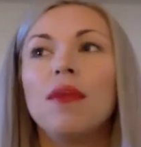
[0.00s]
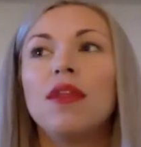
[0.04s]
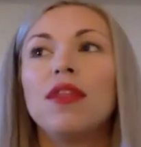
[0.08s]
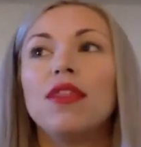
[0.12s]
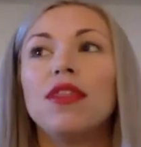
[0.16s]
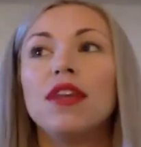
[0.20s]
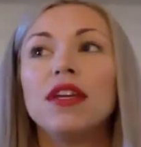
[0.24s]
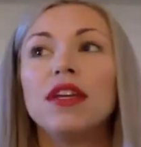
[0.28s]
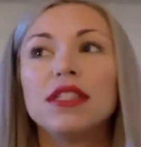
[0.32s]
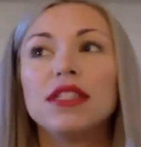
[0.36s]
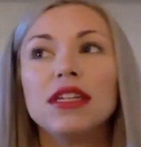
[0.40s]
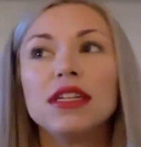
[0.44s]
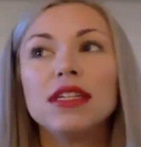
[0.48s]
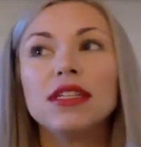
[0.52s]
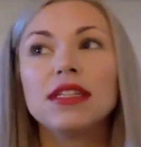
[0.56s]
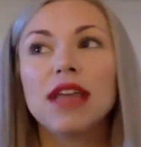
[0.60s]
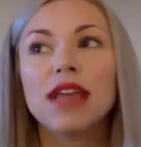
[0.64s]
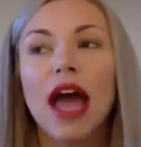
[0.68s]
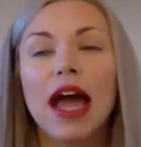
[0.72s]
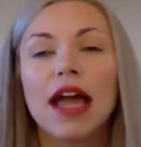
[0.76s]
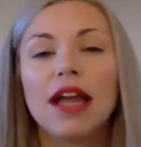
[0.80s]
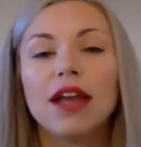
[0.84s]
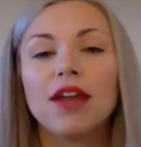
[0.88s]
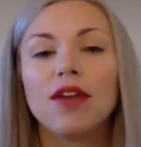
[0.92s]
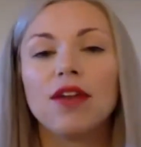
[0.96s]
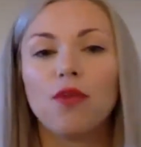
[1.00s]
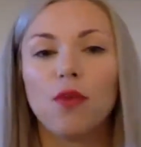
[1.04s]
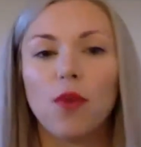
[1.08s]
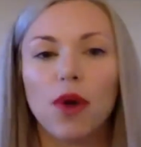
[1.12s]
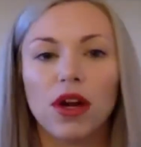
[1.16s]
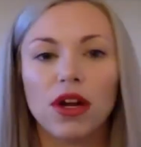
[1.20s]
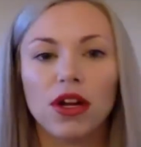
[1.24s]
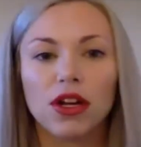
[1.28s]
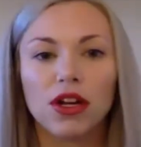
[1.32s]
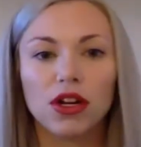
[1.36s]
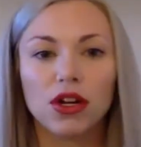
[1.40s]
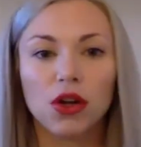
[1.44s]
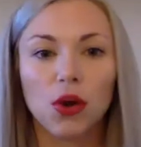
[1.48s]
this is kind of where
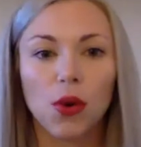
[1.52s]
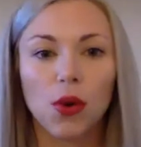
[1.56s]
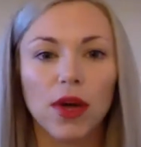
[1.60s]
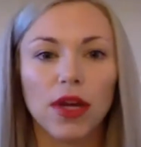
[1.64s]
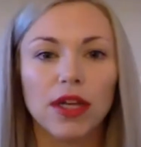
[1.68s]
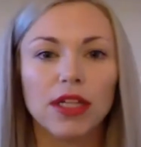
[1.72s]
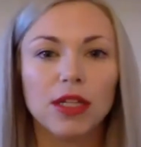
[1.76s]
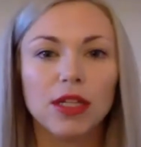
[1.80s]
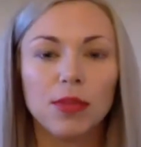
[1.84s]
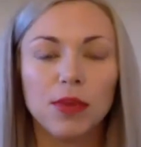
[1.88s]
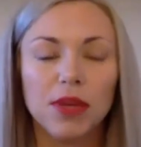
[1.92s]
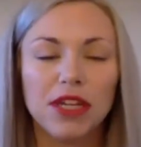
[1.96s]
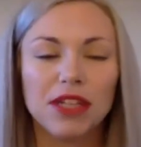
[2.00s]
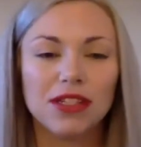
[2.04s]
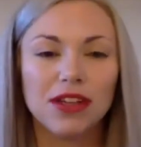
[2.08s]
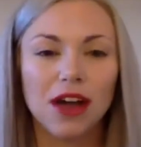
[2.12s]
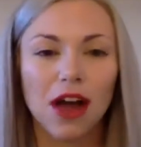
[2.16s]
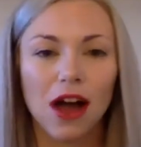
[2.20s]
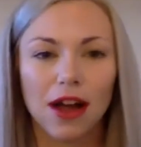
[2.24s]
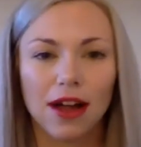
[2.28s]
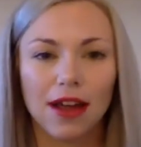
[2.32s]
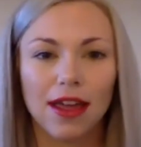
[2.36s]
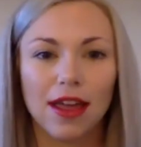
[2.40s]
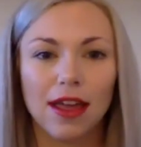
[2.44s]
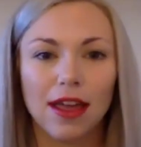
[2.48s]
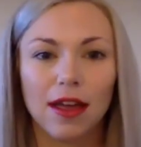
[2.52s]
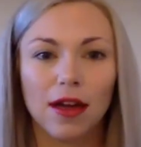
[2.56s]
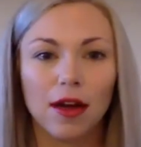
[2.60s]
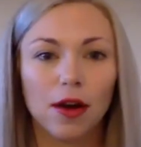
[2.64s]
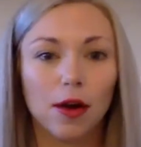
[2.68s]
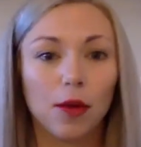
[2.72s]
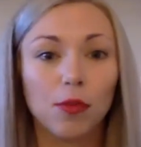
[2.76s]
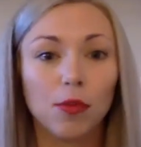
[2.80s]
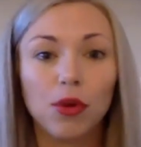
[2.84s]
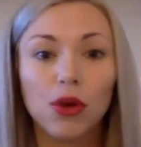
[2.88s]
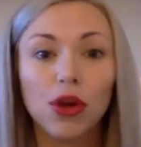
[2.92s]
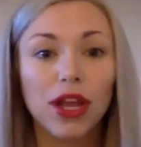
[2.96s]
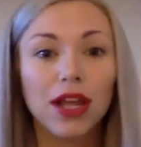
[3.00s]
you're going to be talking
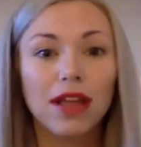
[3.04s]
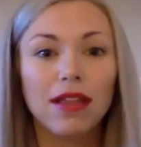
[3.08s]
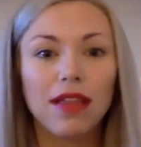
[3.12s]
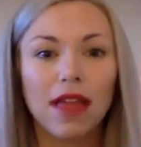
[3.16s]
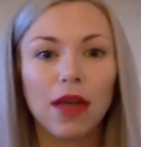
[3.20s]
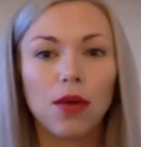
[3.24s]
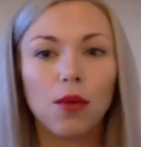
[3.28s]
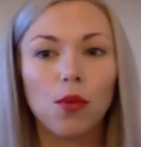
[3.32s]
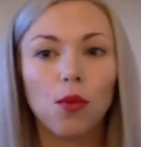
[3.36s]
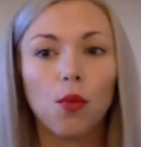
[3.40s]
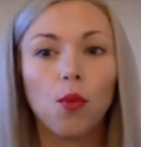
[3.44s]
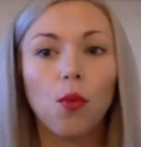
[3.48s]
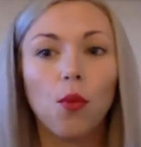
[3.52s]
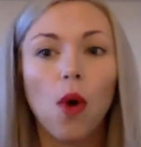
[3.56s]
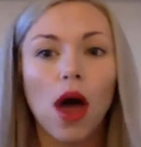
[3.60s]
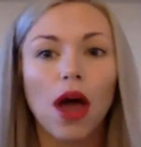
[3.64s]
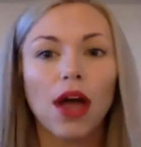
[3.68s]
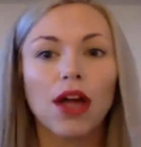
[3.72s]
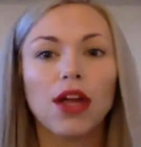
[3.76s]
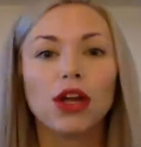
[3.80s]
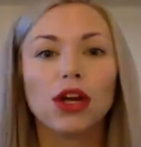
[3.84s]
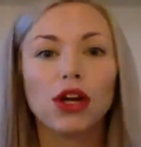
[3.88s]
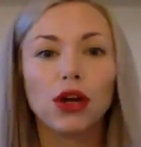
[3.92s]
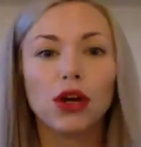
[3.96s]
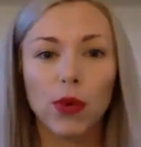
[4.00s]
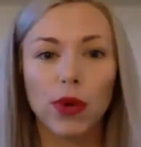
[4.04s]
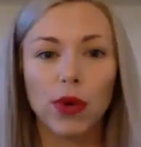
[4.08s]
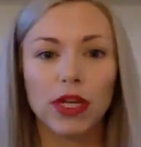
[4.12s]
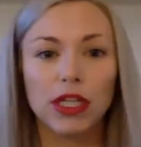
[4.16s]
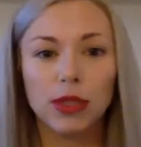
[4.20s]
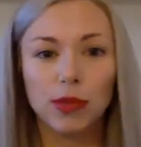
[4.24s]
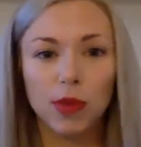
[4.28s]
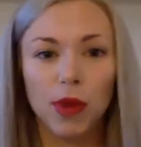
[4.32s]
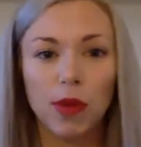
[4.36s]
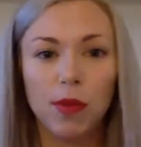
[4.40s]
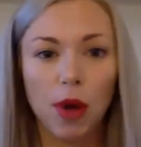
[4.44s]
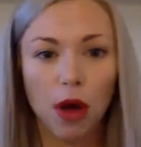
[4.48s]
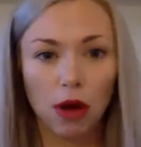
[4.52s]
or putting like what you're going
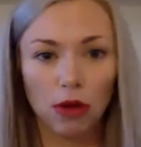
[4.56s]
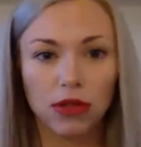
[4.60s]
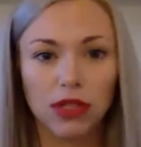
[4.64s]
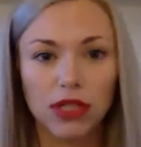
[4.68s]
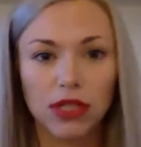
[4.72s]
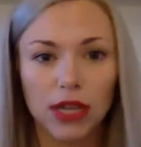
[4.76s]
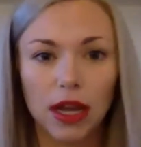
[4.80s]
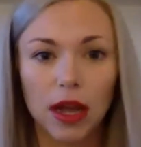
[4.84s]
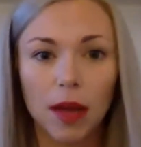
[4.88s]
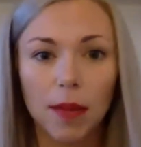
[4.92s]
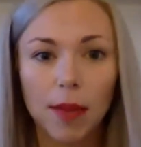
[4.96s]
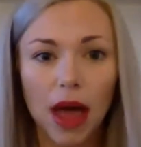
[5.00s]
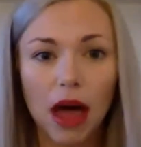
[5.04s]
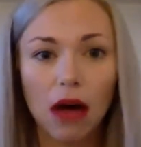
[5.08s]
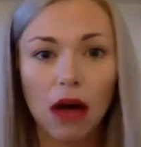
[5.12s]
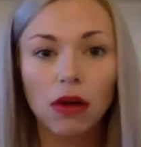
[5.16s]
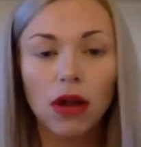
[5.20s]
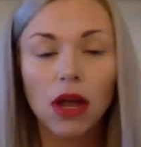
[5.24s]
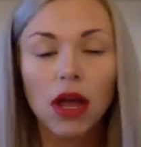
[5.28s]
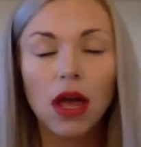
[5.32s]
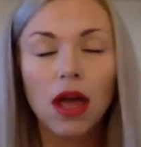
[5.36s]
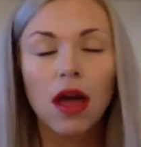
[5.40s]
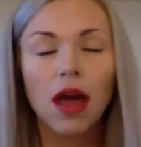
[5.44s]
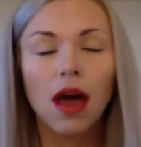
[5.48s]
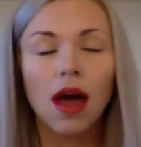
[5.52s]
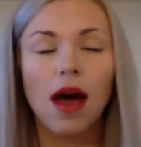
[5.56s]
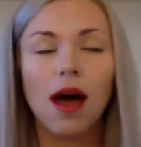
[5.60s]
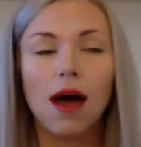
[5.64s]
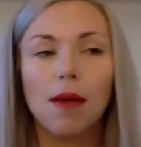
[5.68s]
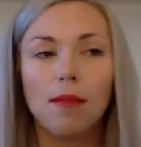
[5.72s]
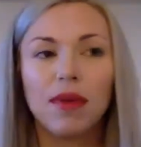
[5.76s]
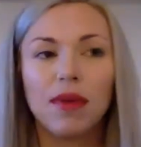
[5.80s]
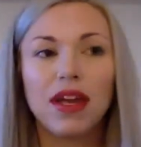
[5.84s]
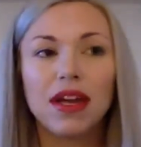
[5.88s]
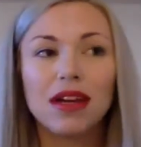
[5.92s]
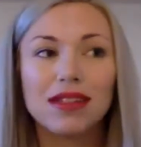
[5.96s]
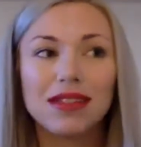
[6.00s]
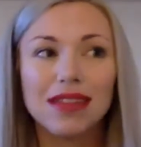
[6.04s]
to be posting about.
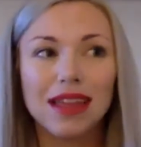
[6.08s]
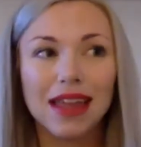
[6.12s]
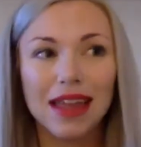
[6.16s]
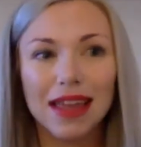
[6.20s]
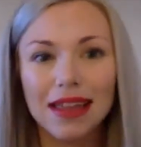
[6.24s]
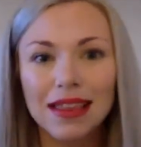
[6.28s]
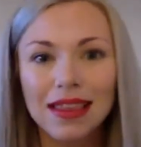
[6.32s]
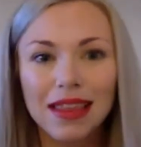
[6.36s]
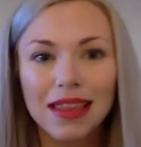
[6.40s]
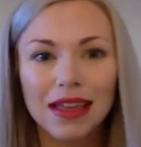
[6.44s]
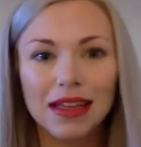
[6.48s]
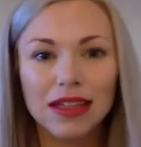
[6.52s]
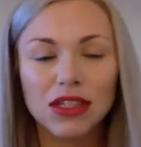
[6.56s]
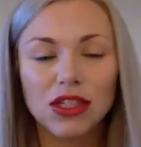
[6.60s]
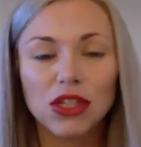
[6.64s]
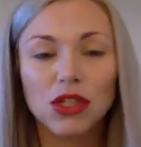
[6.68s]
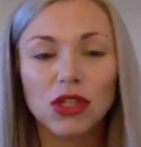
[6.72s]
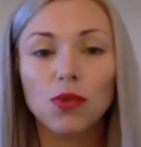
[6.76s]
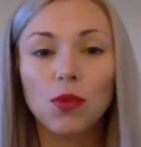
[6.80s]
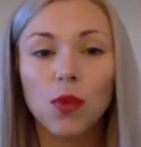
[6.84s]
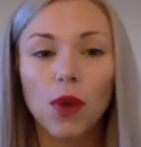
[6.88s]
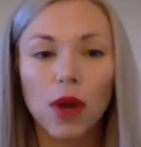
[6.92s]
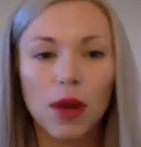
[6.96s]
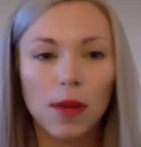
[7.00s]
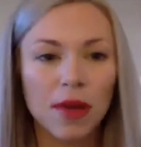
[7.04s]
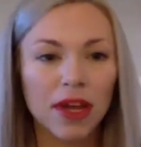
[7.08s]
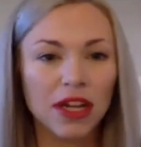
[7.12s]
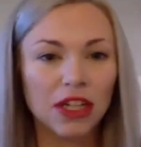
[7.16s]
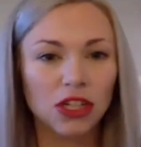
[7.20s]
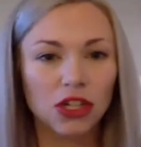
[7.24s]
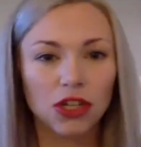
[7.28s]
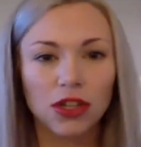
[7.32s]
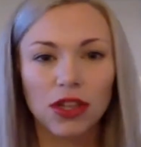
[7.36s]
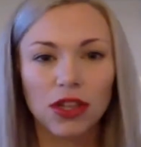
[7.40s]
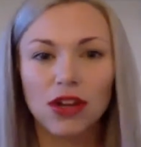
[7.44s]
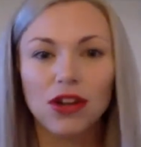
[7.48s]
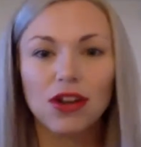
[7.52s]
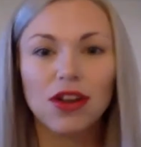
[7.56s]
Because in this, you want to make
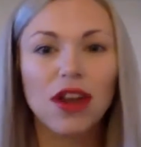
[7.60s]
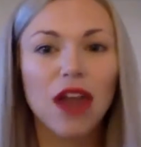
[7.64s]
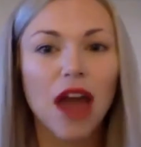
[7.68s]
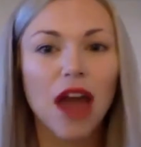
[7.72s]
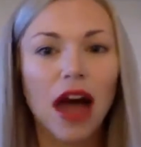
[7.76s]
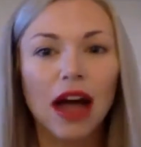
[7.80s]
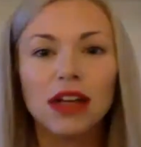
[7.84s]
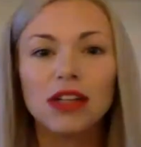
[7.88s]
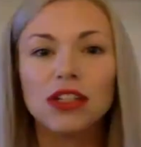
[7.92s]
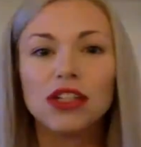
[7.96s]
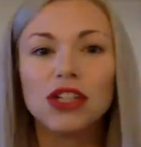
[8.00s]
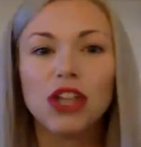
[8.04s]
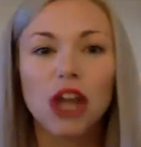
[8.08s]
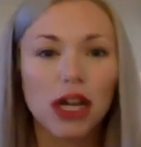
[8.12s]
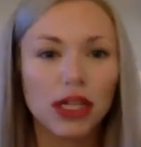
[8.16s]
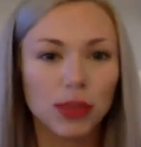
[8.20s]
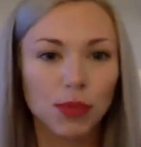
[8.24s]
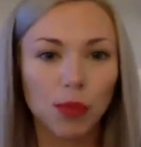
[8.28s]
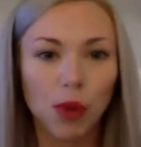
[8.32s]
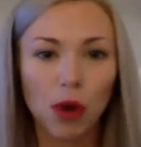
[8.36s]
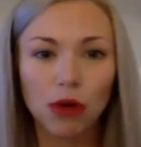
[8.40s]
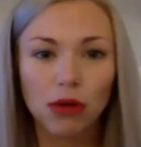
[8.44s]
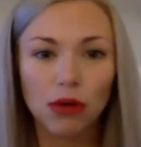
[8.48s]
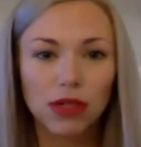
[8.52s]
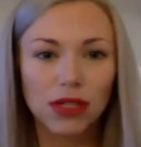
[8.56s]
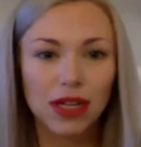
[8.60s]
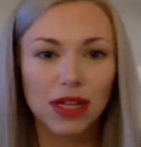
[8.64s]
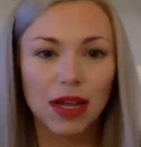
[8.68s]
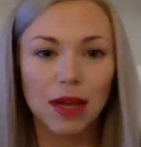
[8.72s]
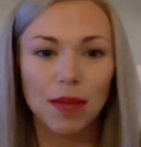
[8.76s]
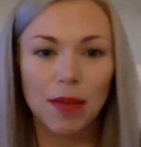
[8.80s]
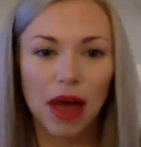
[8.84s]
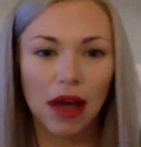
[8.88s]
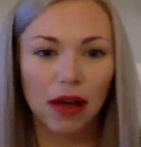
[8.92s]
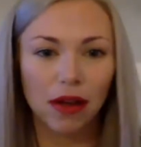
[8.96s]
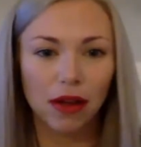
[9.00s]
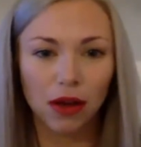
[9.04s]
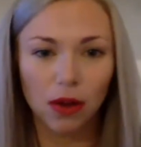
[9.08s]
sure that you're not just posting
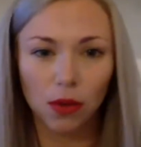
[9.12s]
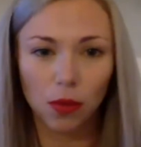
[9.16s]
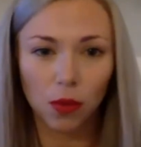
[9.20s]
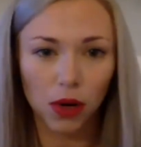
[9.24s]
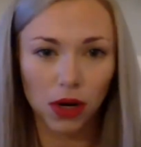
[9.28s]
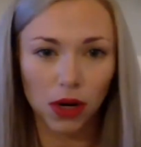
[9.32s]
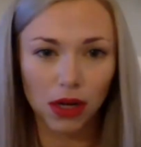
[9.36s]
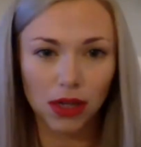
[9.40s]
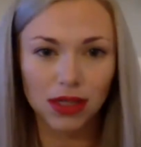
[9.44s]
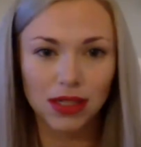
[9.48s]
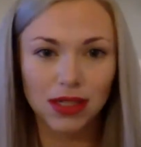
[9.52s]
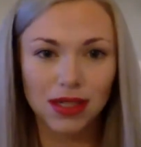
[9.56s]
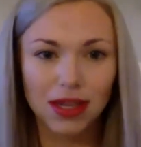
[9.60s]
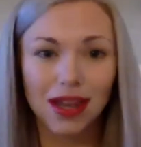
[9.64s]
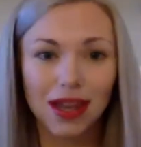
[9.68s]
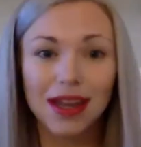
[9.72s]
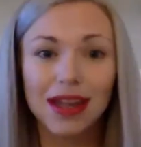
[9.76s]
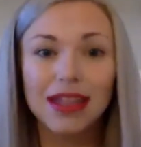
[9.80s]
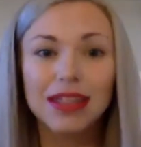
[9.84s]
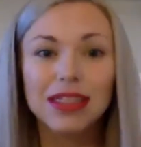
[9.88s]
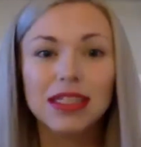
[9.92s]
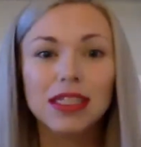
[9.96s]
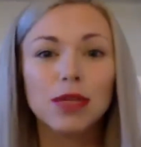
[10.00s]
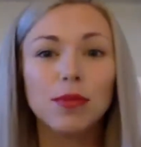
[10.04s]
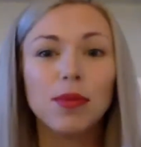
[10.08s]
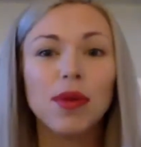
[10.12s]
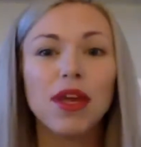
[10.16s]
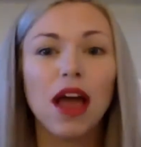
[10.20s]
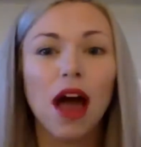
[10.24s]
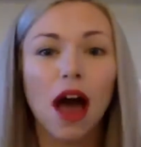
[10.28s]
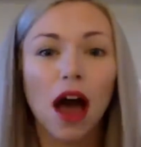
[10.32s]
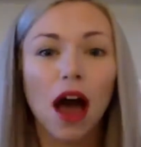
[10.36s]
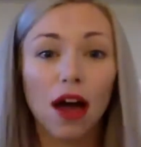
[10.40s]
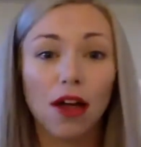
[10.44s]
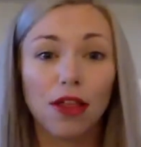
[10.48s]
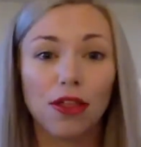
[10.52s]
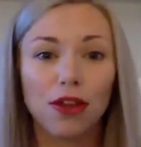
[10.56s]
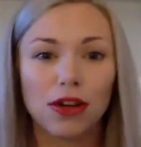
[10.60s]
about it works. It needs to be
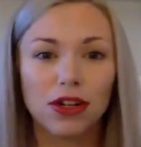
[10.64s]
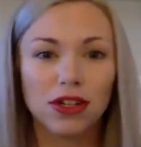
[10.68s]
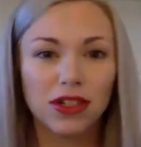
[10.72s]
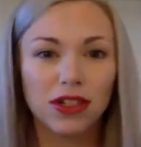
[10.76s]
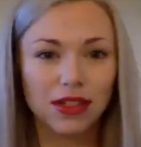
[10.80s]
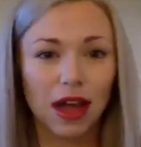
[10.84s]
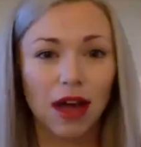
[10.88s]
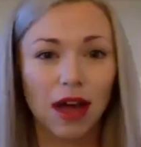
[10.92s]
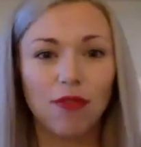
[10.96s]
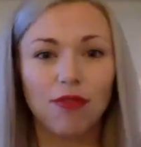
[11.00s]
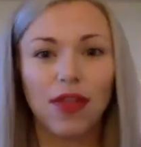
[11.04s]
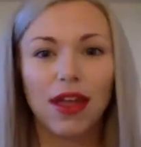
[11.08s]
other stuff.